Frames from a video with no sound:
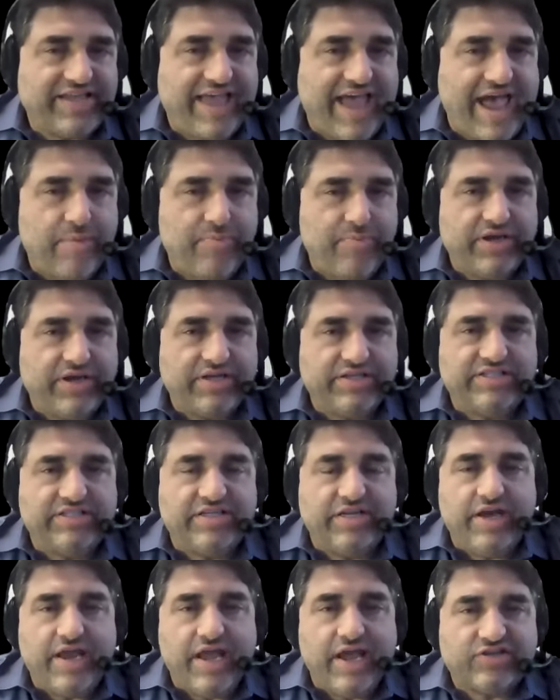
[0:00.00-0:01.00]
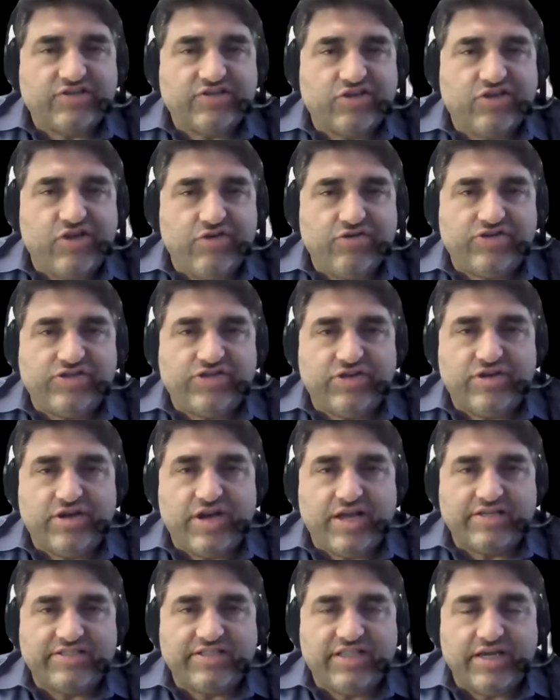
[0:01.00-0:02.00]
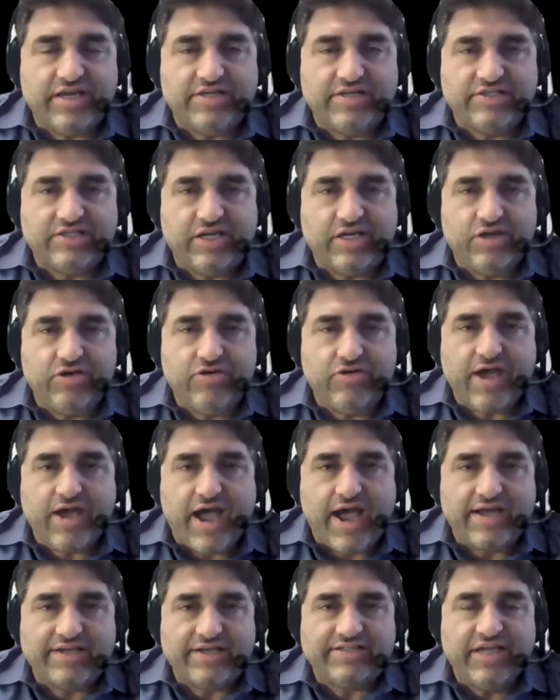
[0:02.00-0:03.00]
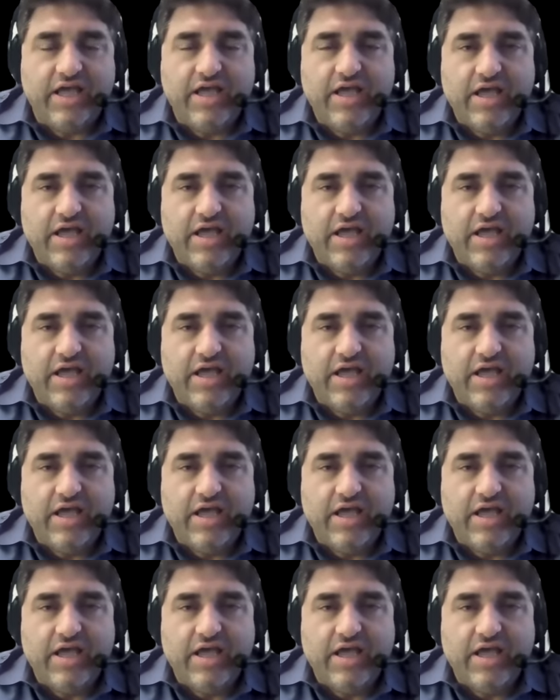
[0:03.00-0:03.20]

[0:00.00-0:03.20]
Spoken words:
habits and execution as things that you guys